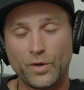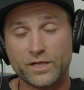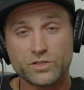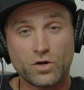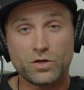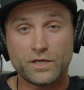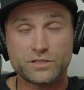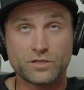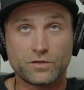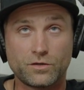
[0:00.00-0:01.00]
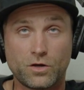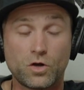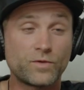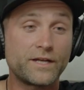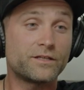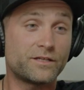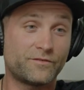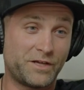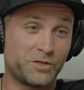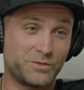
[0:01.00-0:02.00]
But it's all readily
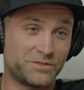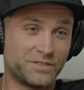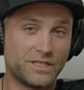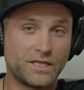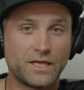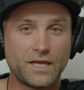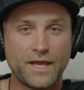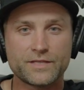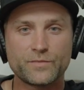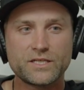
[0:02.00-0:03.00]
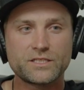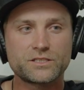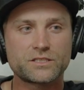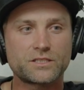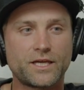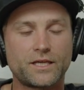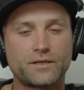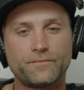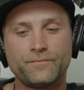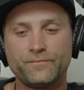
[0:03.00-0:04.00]
available. And it makes it just
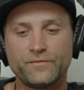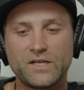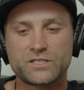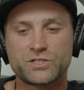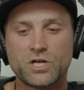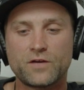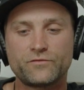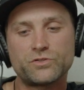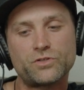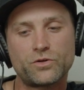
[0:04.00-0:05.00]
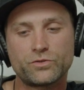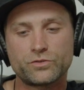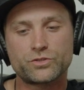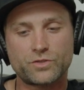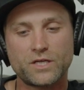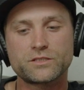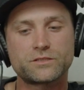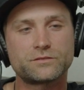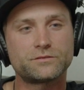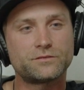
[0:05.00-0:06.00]
like, it's tough to know who to
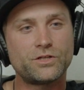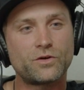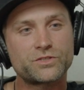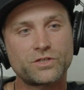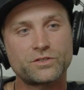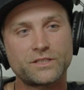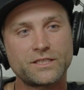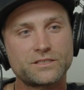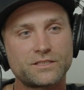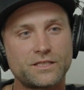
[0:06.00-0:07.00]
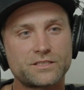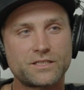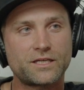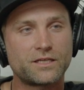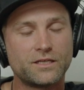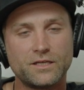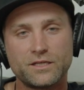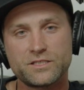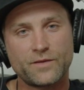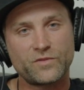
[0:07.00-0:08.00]
trust, with certain things. And it's like,
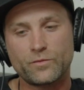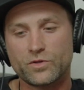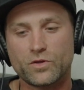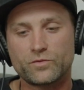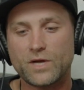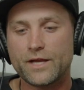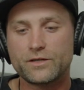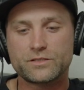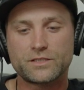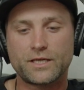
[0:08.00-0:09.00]
same thing with all the riders.